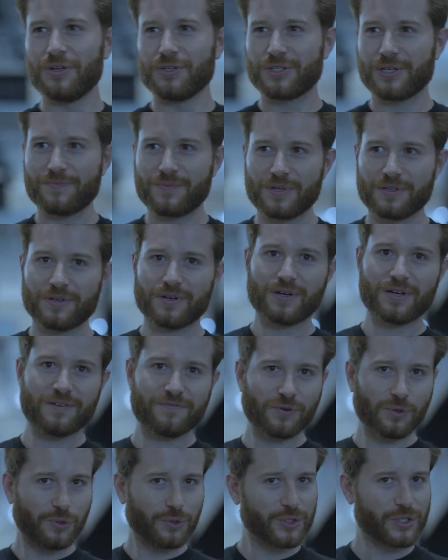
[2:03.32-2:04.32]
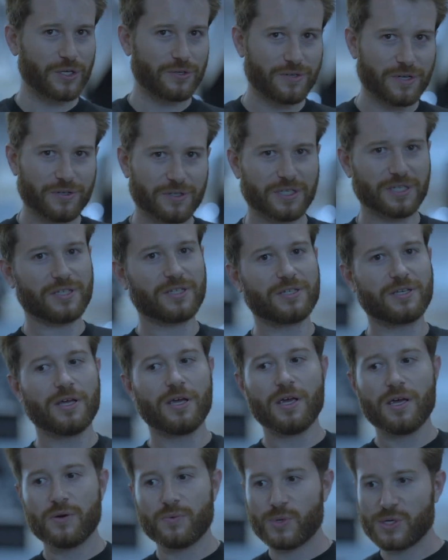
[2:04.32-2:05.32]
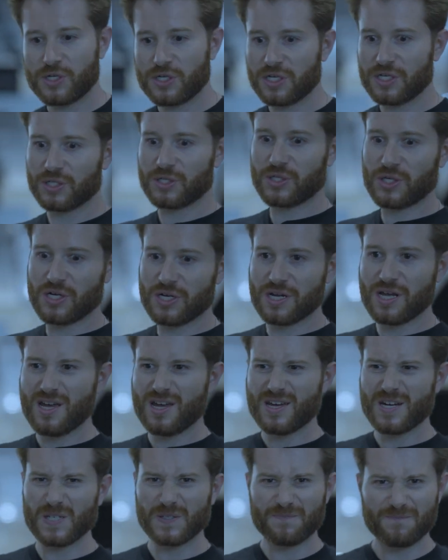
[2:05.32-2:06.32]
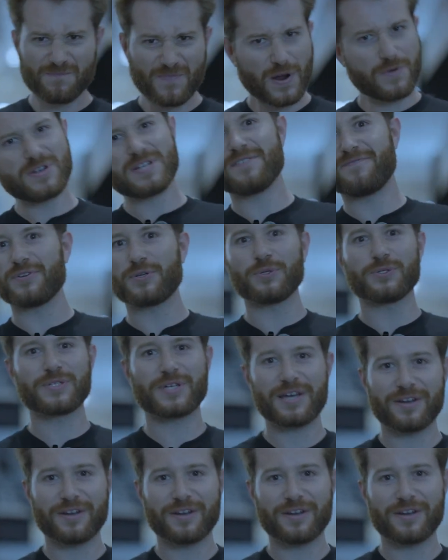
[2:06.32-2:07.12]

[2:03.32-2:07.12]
on something that I have also noticed, which is that it is very difficult to